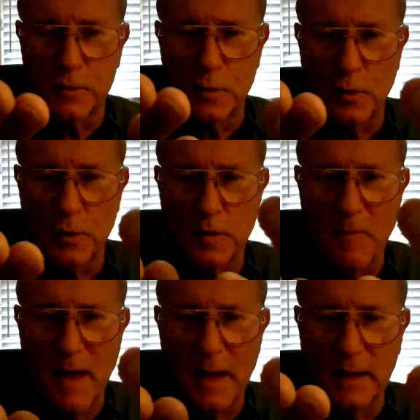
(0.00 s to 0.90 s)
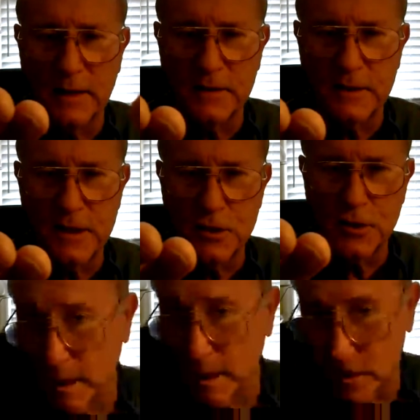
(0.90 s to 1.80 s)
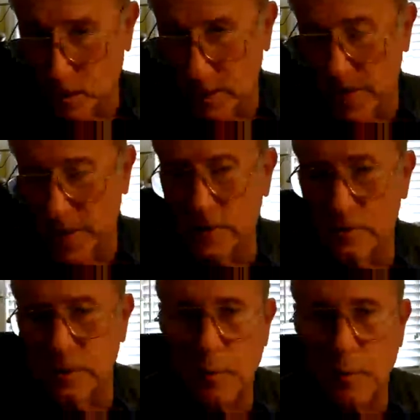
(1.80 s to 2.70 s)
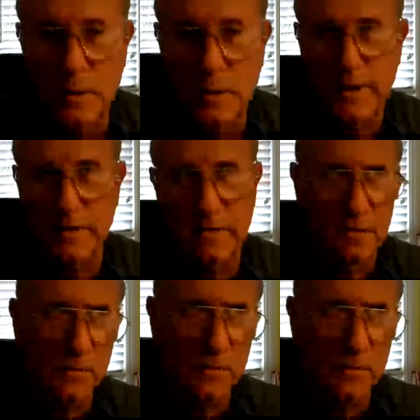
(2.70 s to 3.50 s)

clast, so you'll get into when you get into,